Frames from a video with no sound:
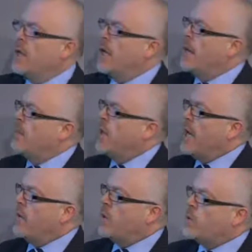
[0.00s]

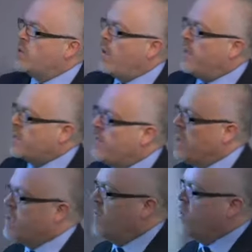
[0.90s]
And of course, what this
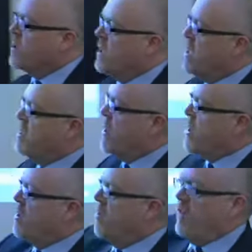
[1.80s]
means, of course, this is my
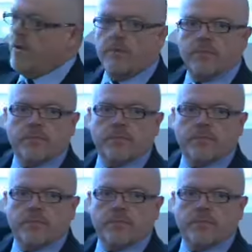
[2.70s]
soft phone.